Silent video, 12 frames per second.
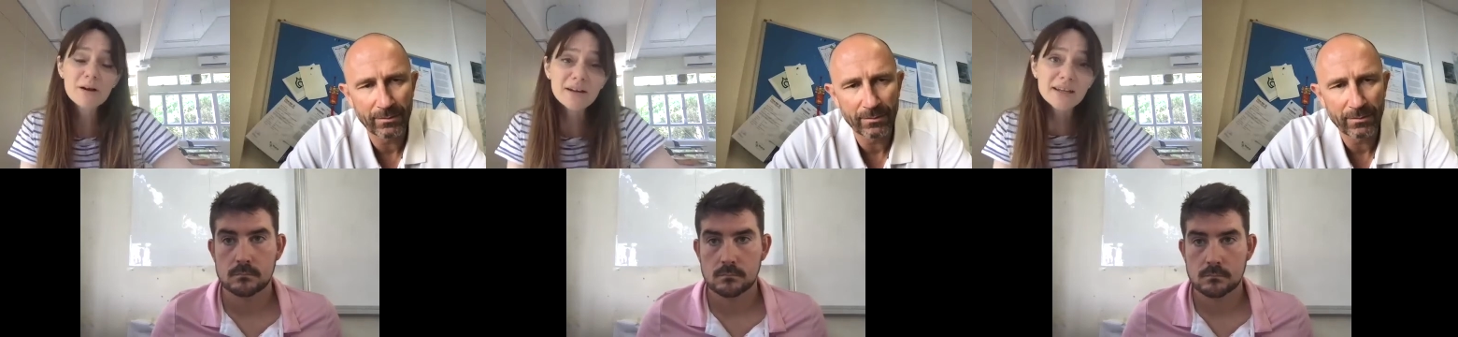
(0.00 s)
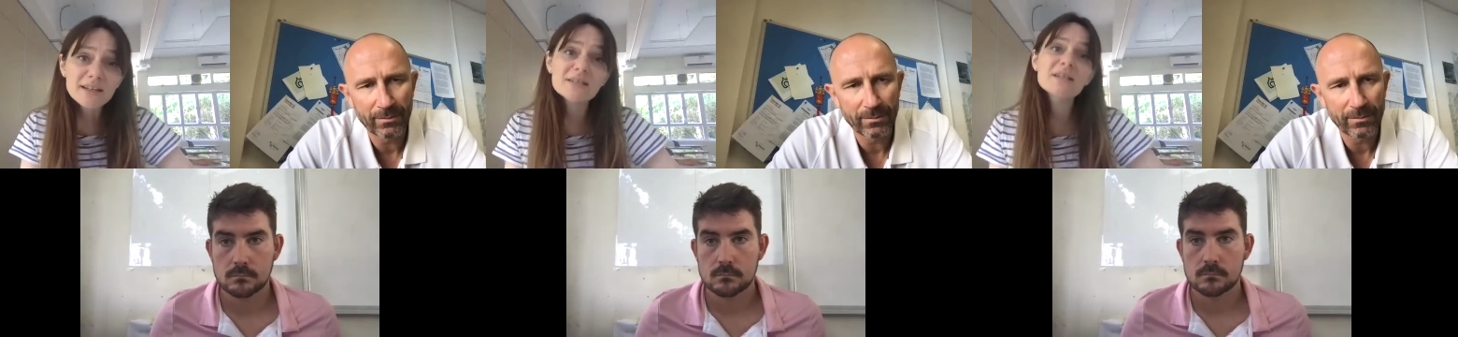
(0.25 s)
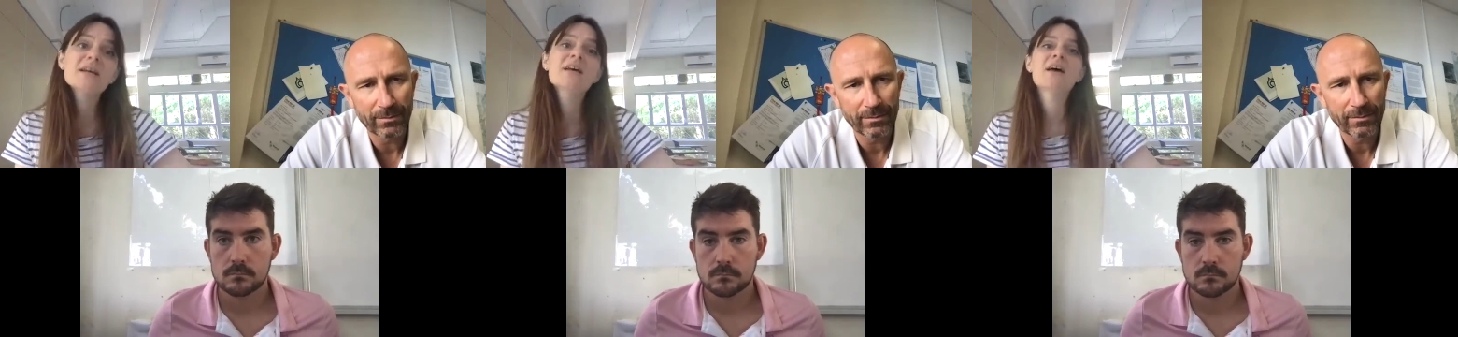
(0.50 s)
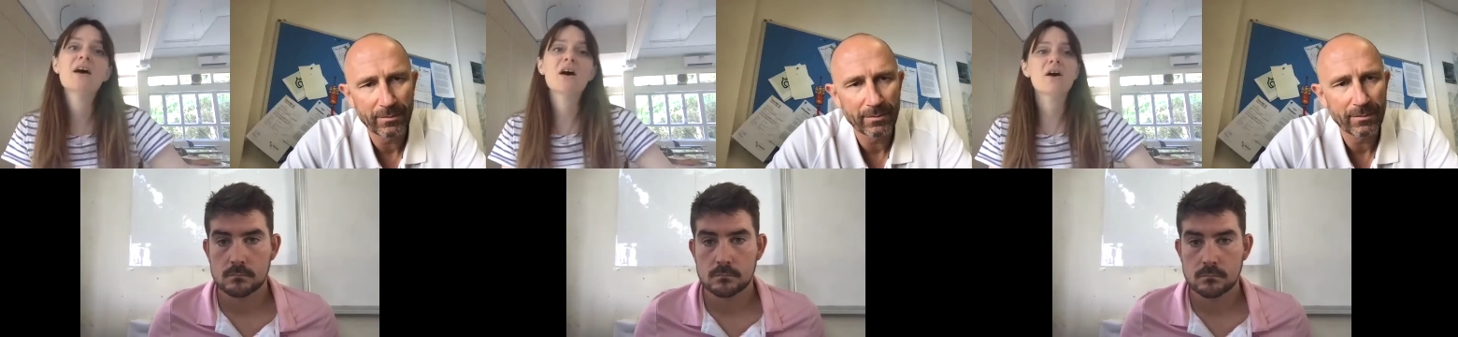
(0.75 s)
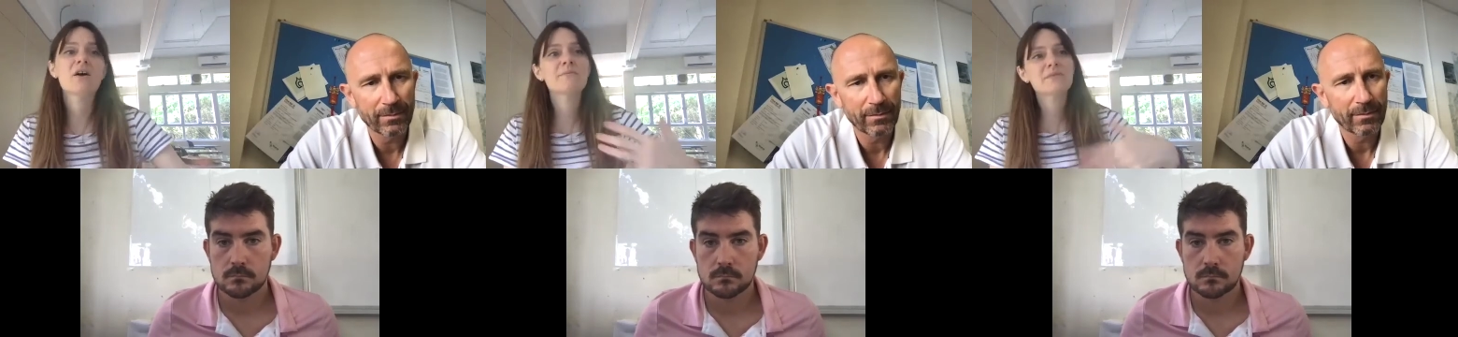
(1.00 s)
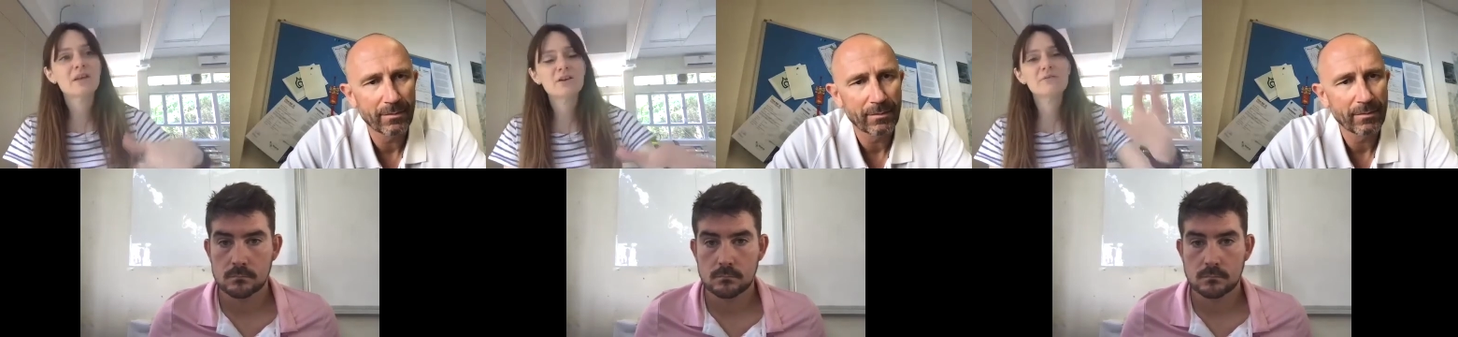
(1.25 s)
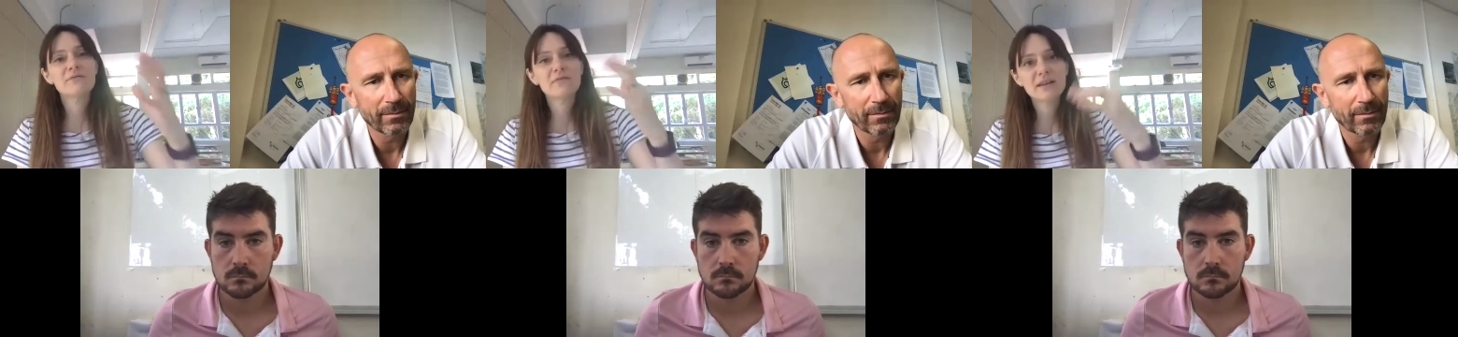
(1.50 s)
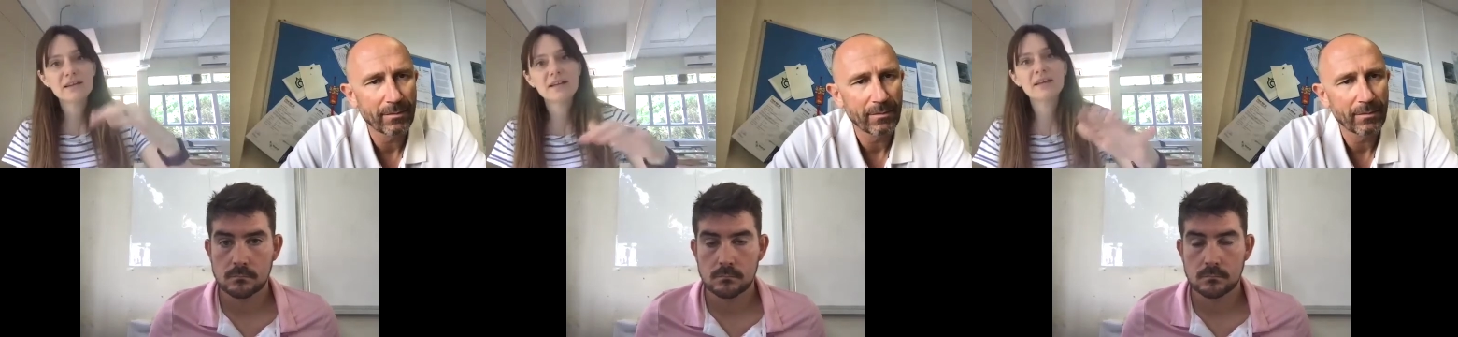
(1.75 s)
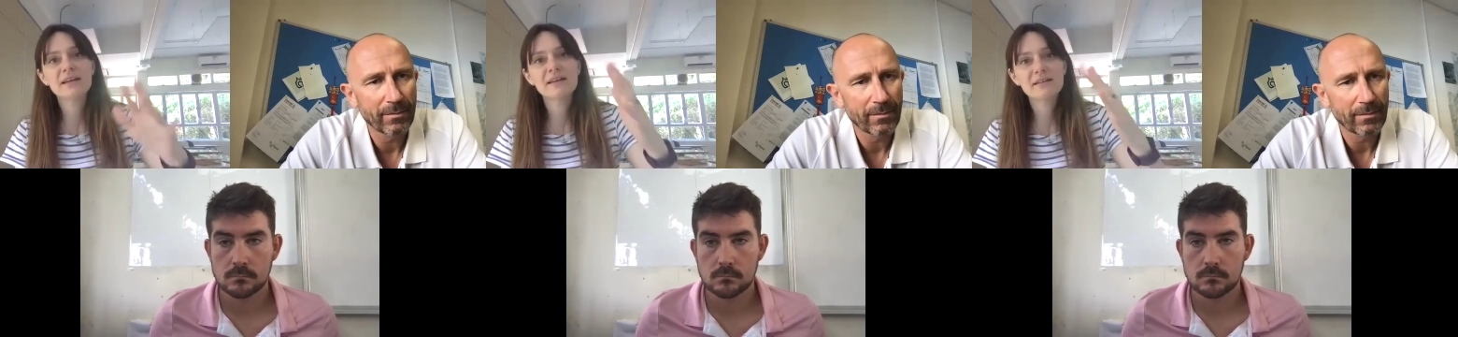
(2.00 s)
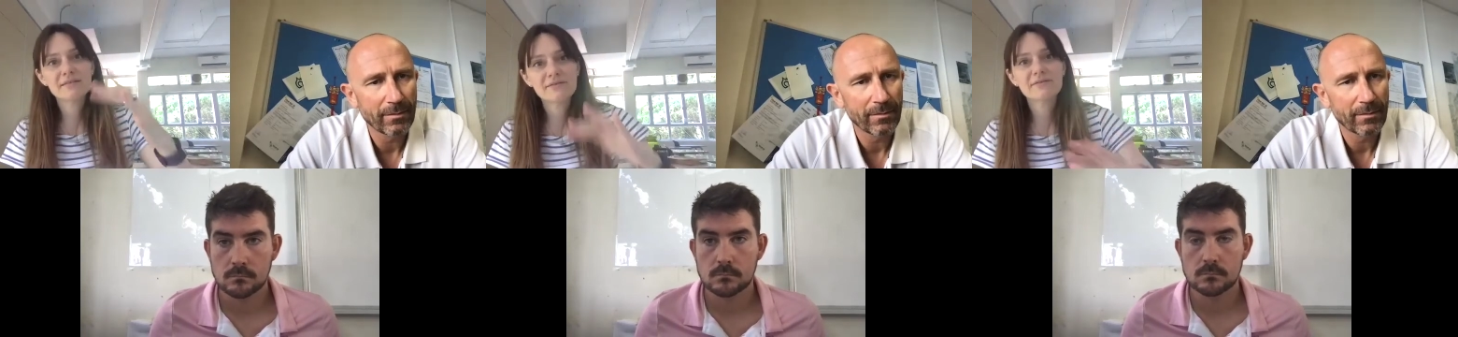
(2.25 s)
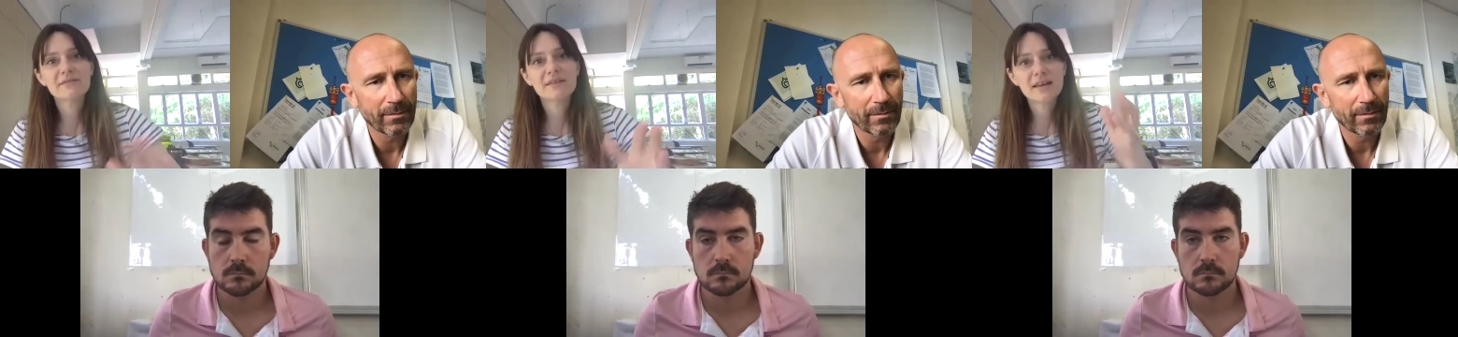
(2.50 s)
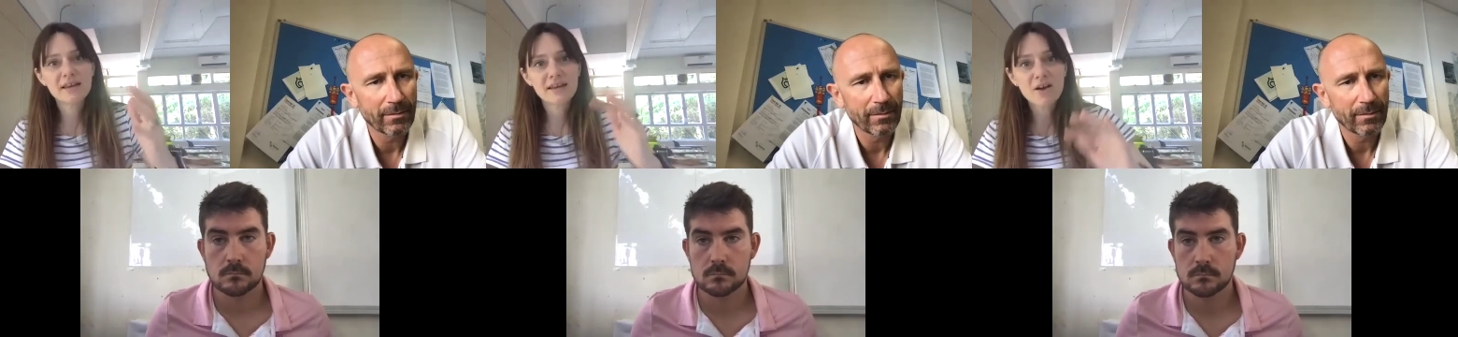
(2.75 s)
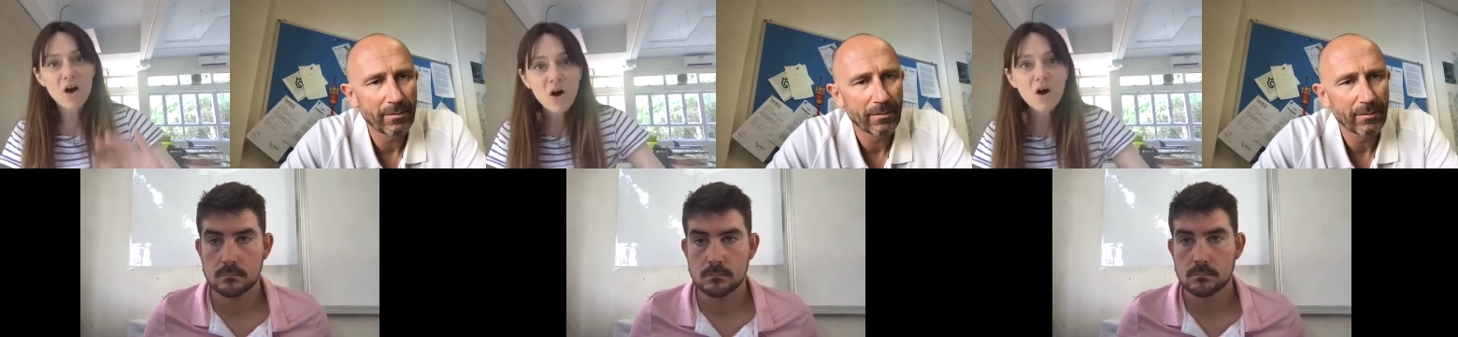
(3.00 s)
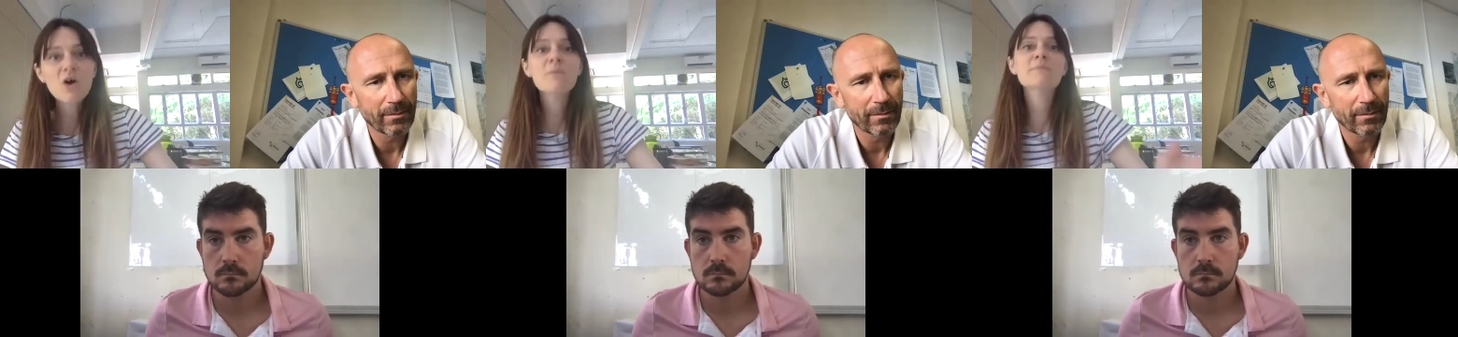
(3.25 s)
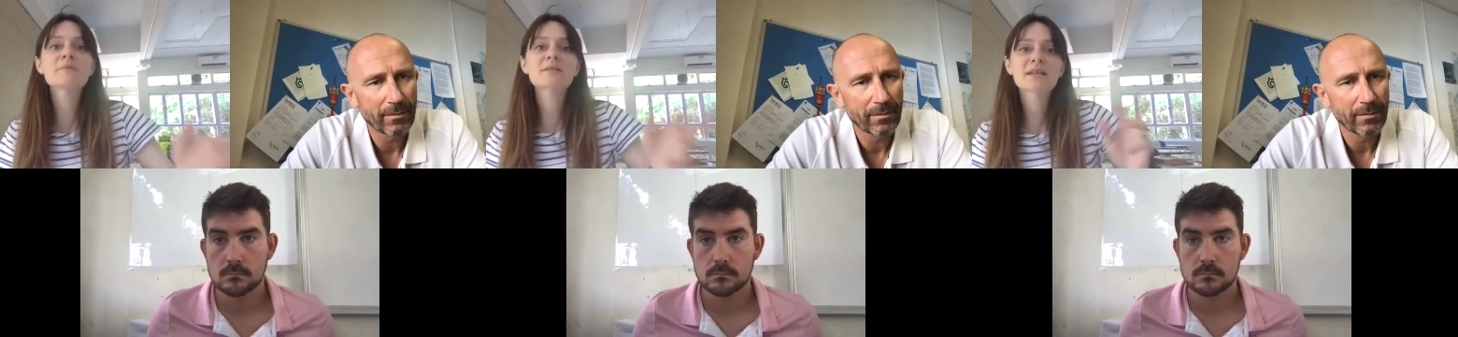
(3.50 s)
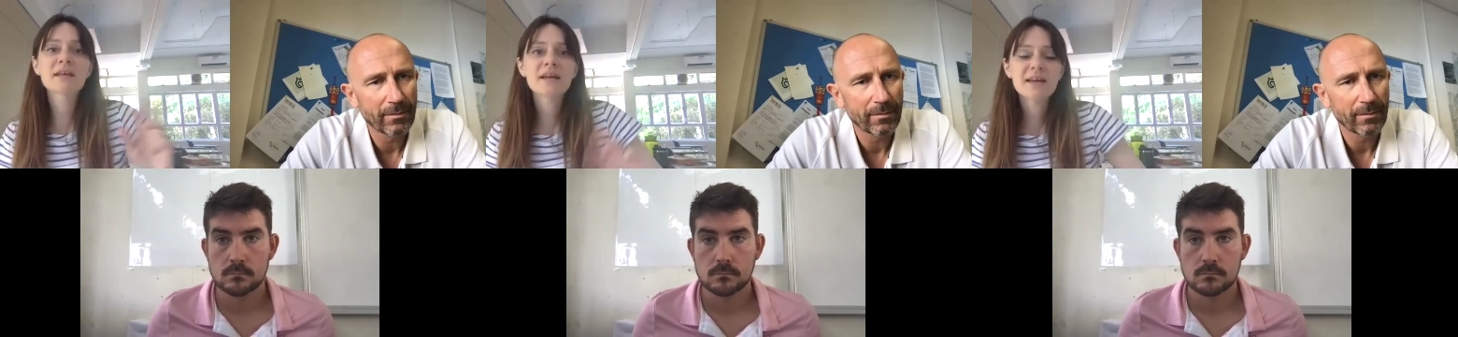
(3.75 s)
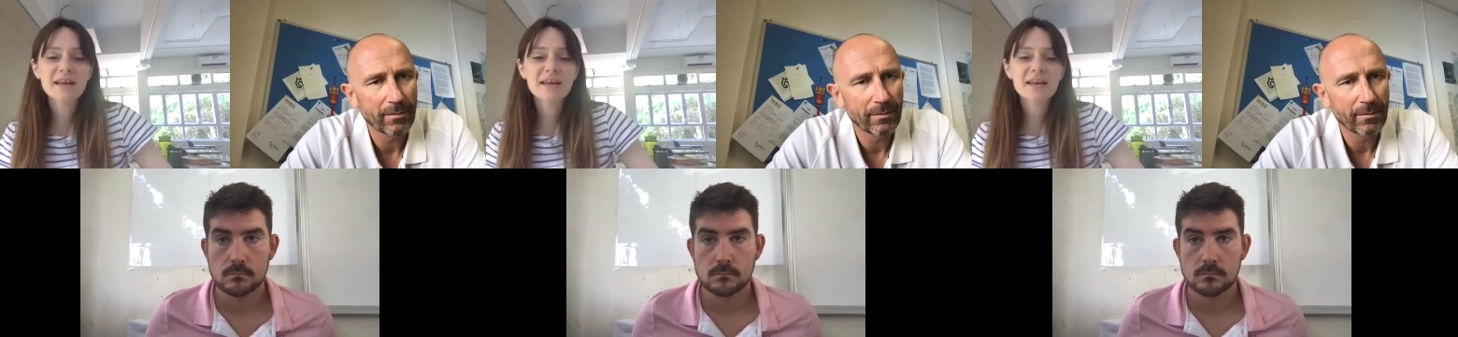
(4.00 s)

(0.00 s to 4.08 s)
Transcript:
Speaker 1: Mind, um, kind of, it, it, it calms, it,